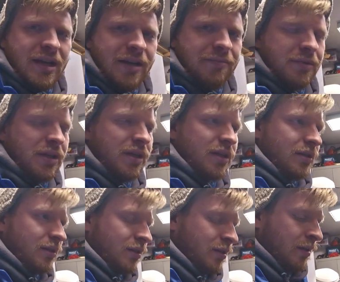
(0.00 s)
kind of big,
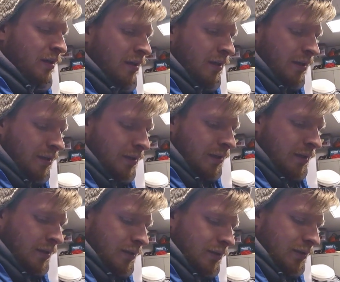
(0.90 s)
and
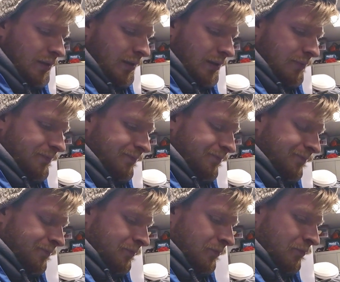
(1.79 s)

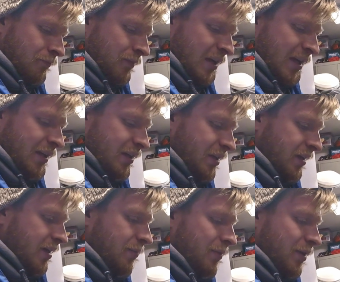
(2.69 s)
I needed
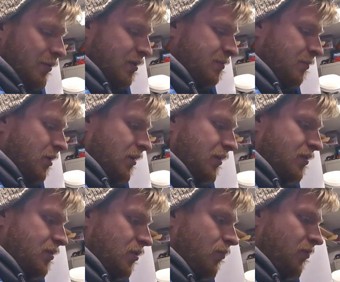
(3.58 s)
a couple that were smaller,
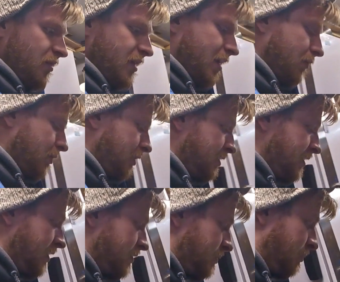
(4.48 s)
so hopefully that
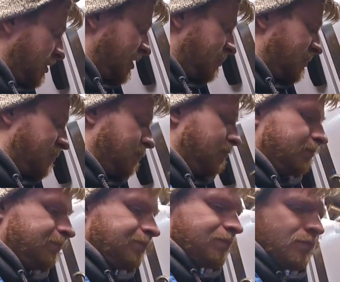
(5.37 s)
works. I also picked up some
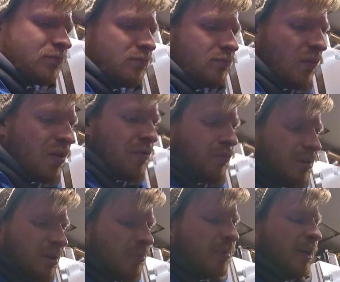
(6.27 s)

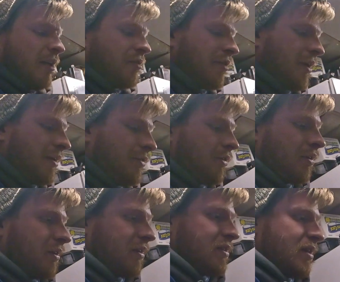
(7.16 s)
real penetrating
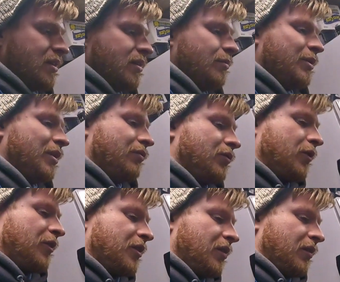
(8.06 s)
oil that's not
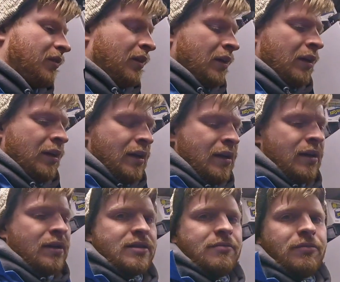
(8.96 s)
WD-40 and
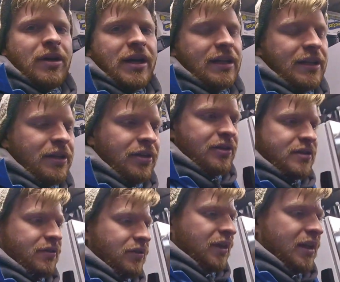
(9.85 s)
some brake cleaner and
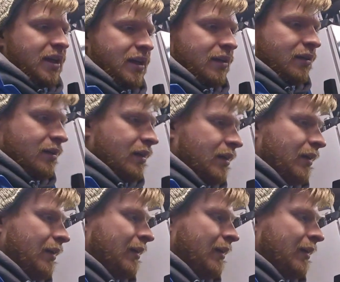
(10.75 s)
stuff like that. And